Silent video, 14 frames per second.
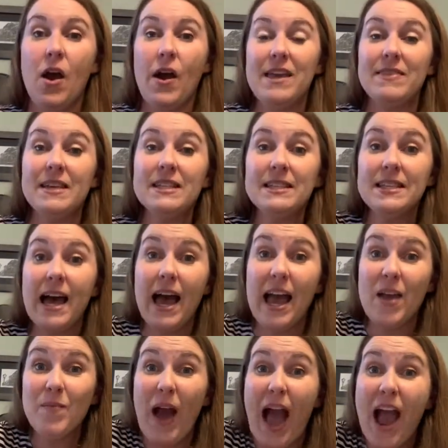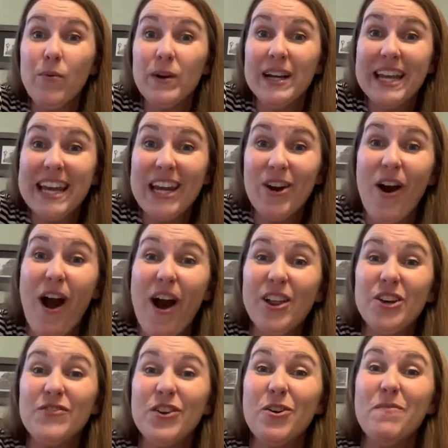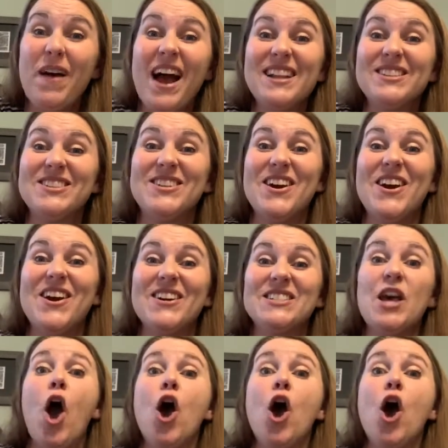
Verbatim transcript: right, this time I want to hear all of your monsters.